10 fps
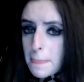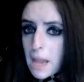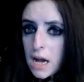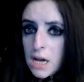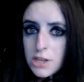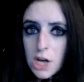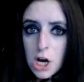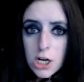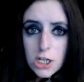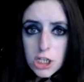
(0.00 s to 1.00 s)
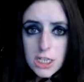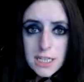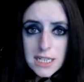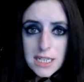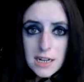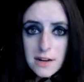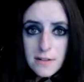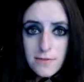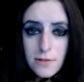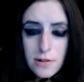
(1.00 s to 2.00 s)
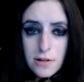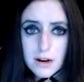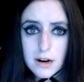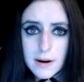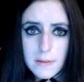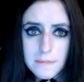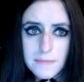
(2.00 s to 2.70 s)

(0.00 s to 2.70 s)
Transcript: the art she did for